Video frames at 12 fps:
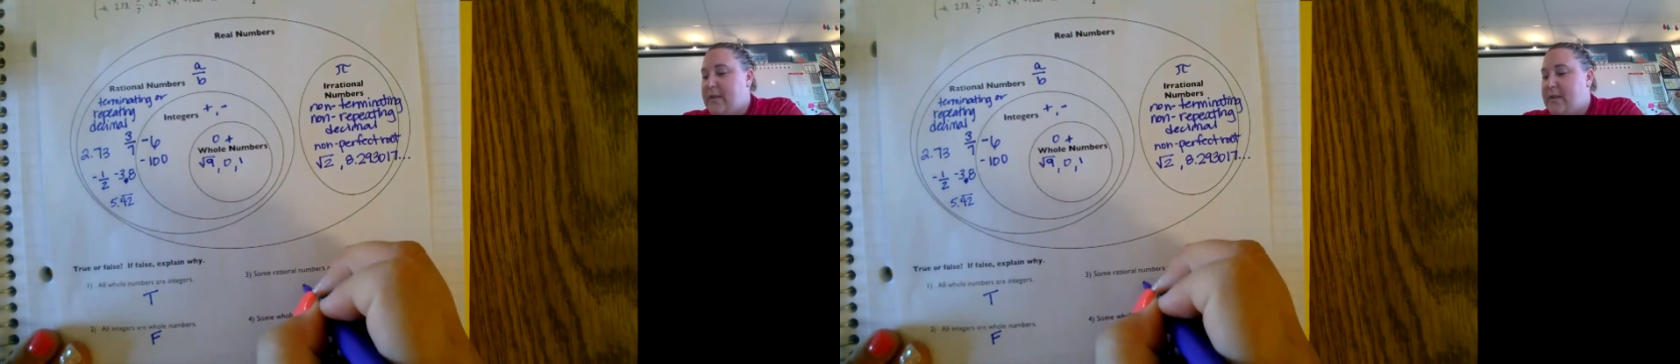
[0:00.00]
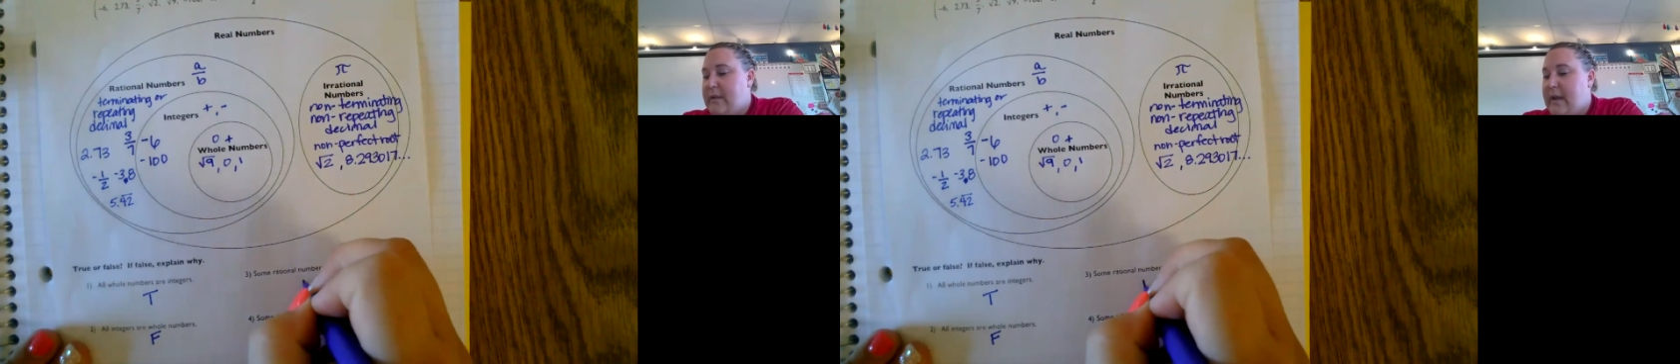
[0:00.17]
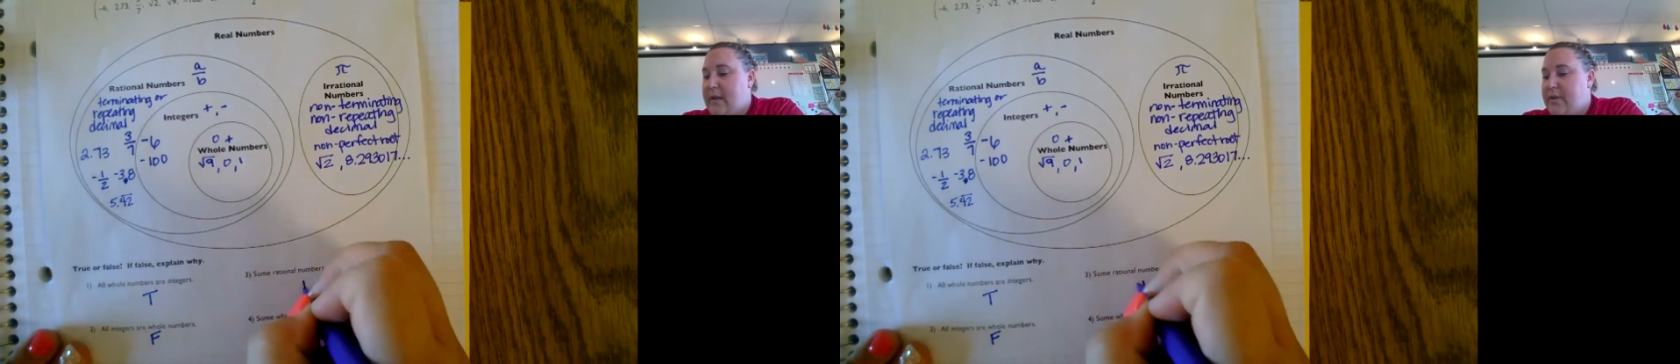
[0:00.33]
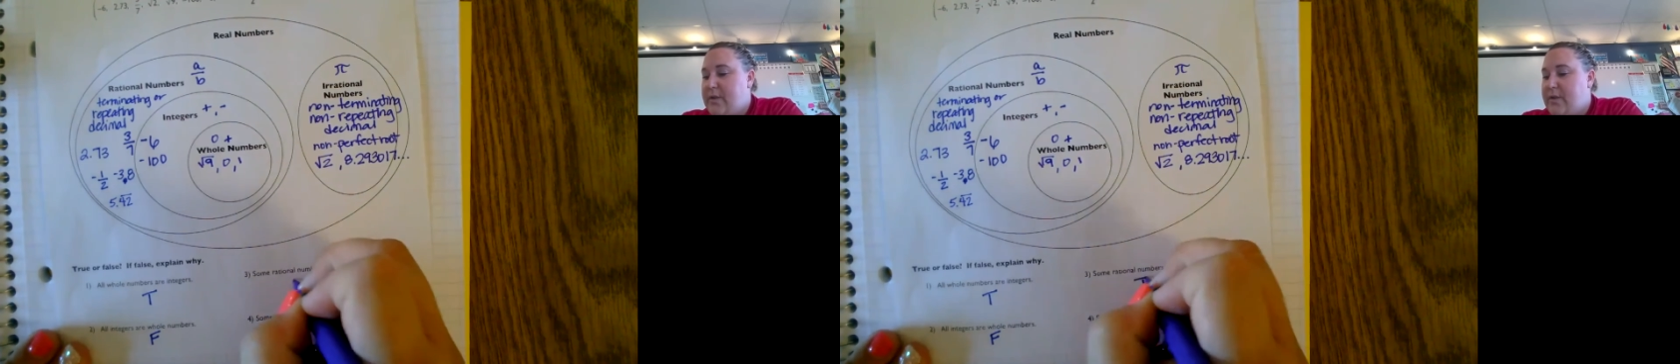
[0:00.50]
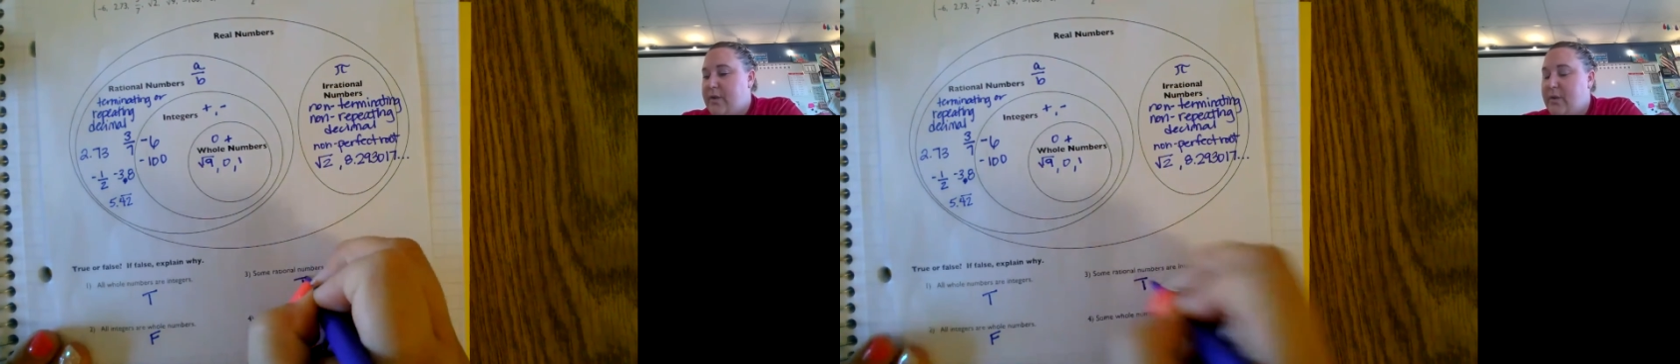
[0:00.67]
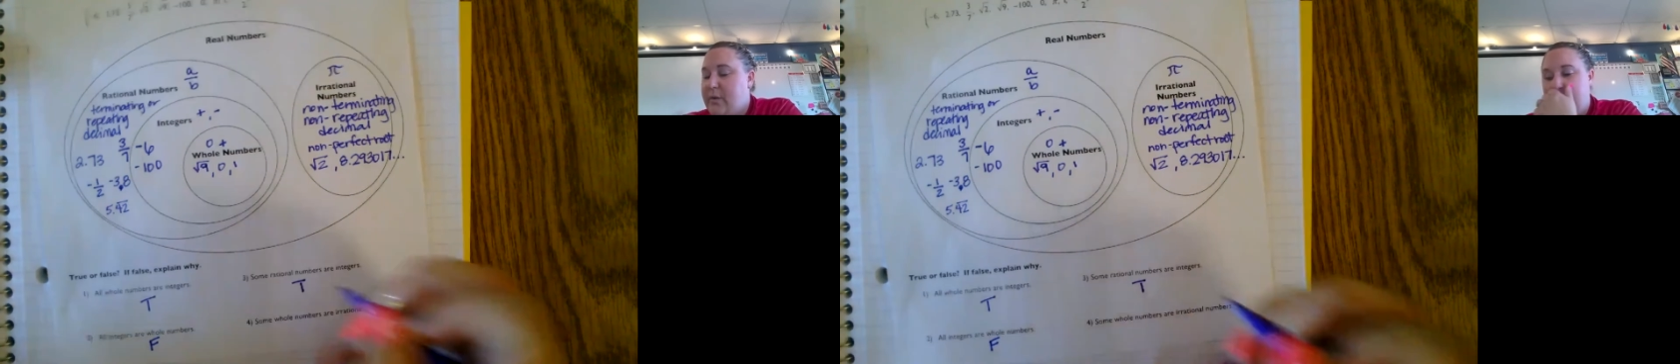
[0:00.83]
So that is
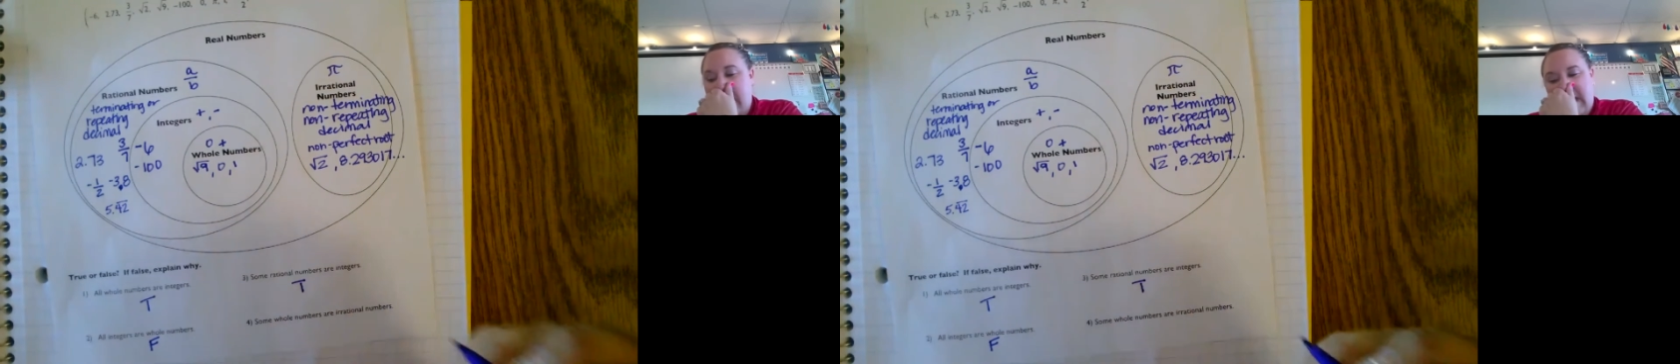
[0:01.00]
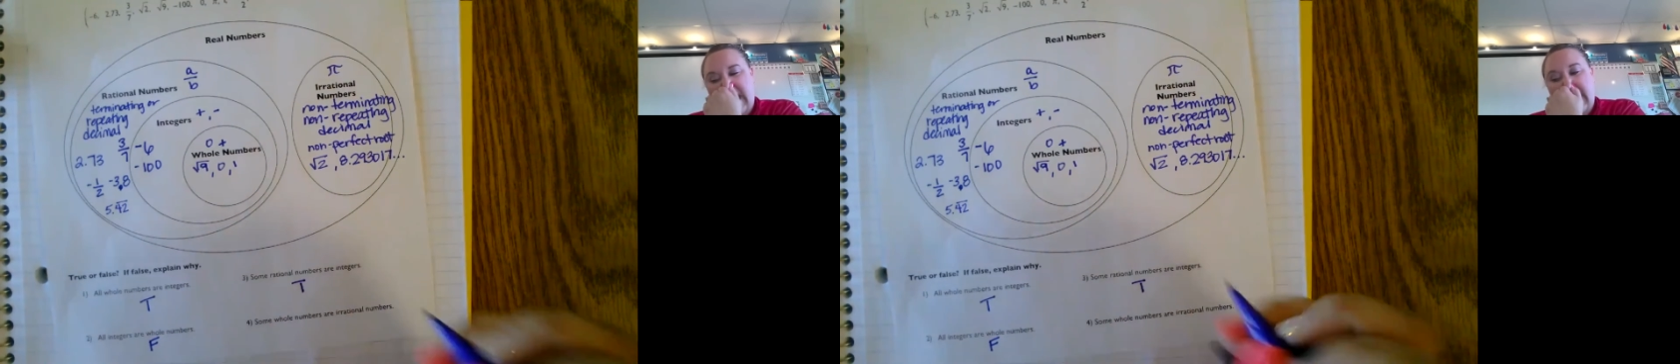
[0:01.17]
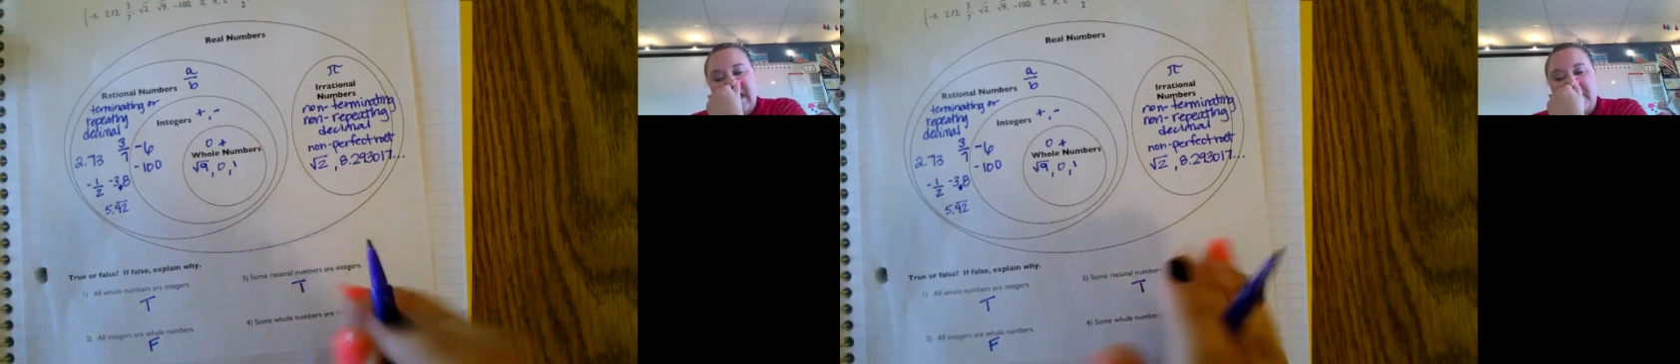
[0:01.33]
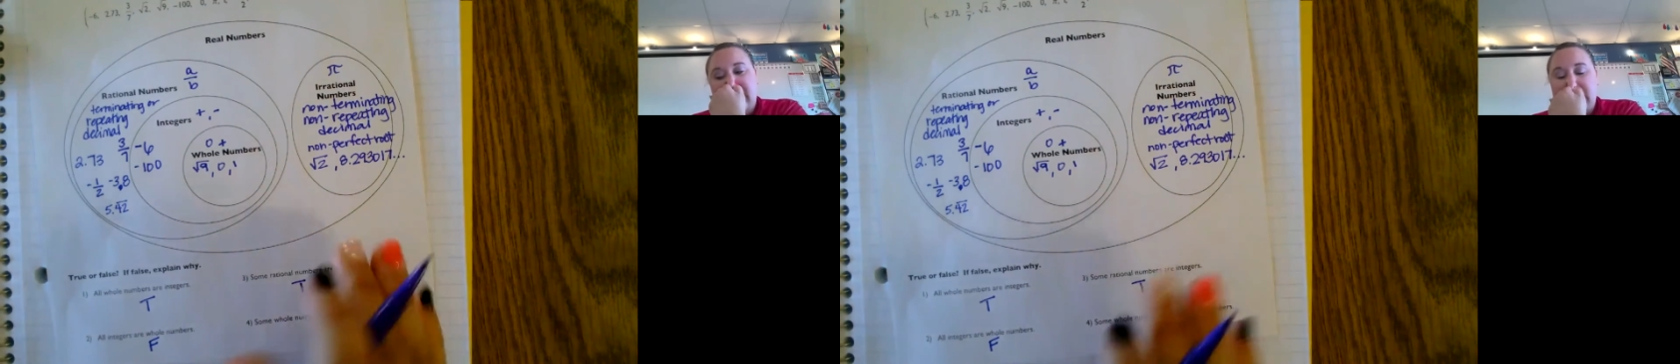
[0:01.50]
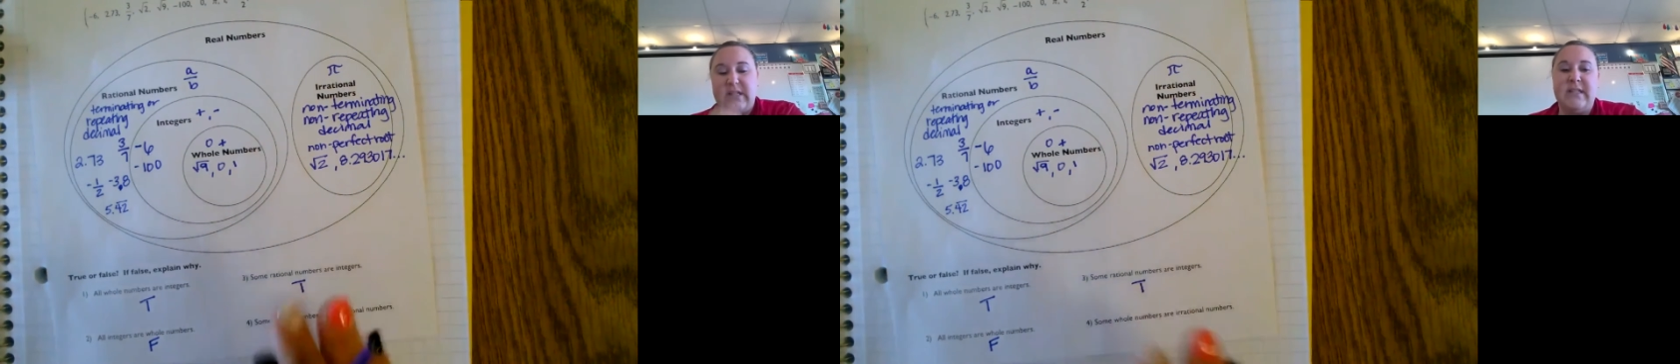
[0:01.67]
true, especially